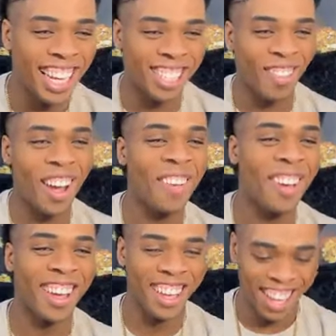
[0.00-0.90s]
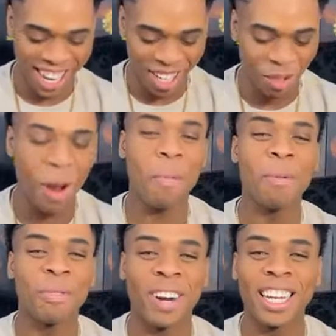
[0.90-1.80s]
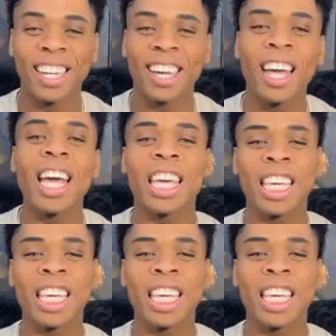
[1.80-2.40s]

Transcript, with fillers: That's white people right there.